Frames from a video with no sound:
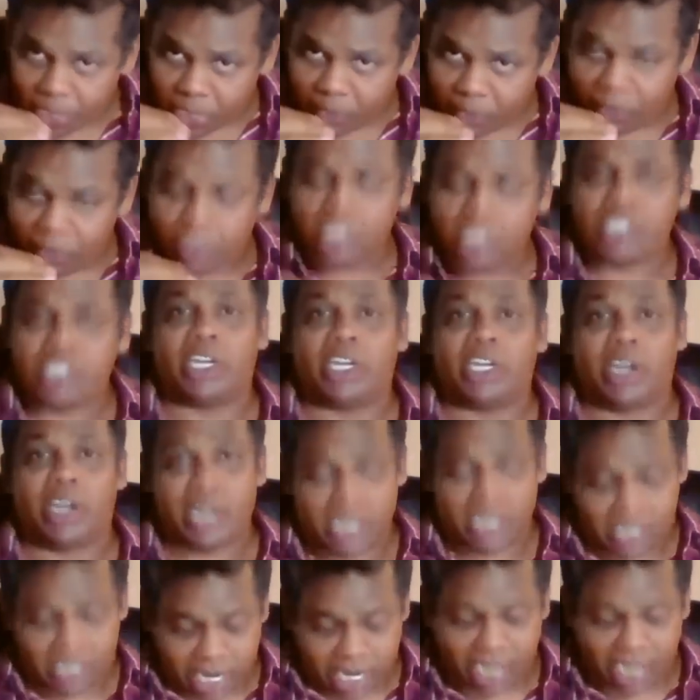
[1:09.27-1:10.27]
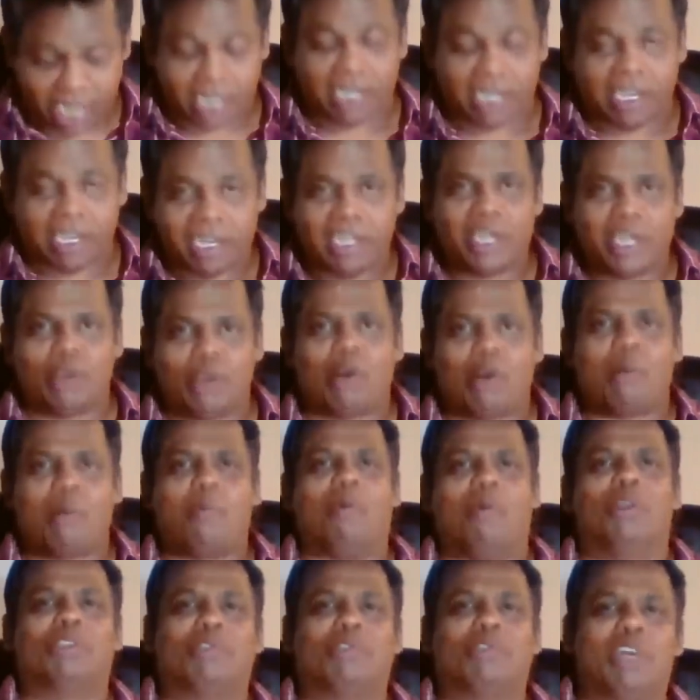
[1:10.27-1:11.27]
the first year is technically your
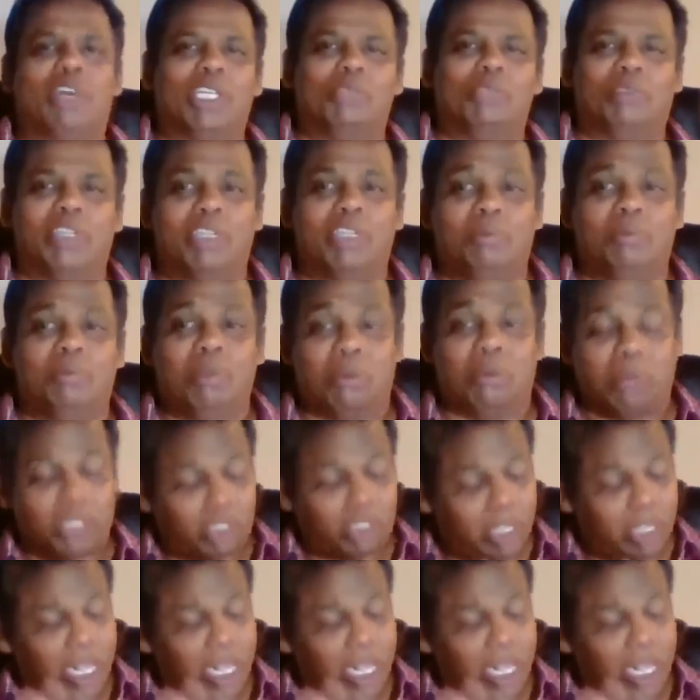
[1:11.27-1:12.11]
postgraduate diploma.